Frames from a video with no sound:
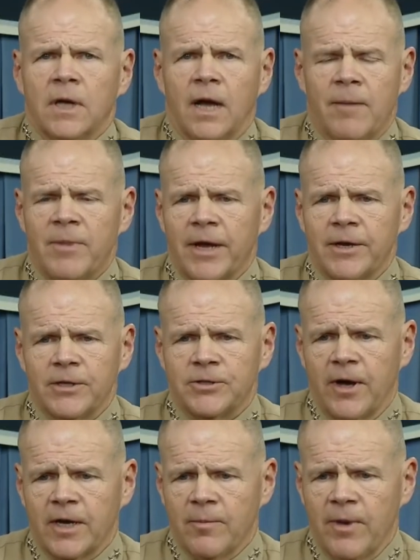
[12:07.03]
I'm not going to
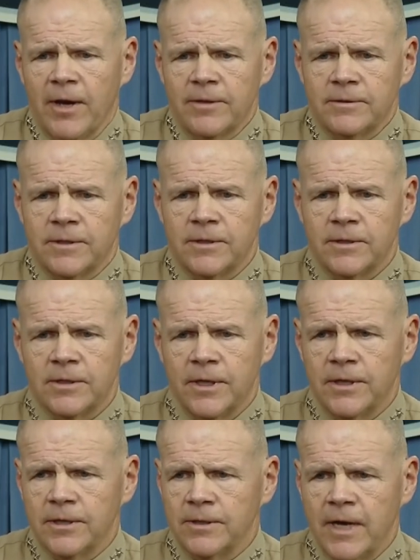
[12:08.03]
talk about
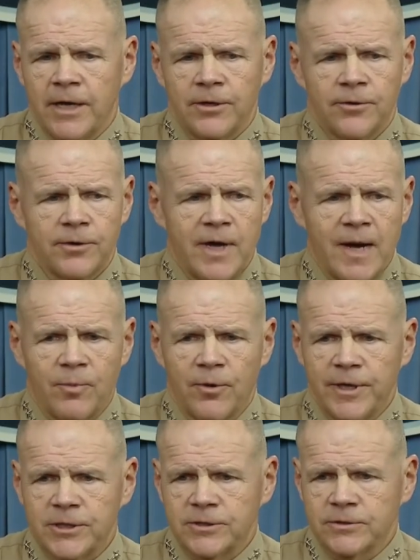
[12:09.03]
ongoing
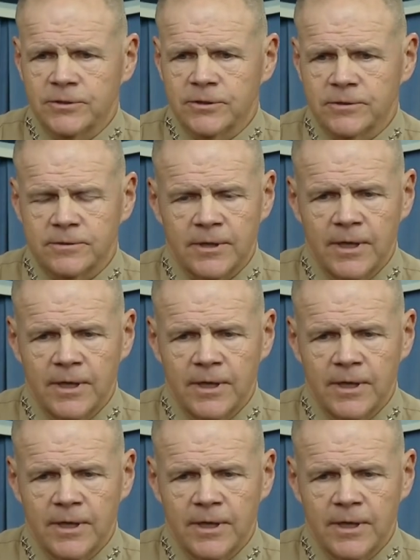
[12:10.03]
operations.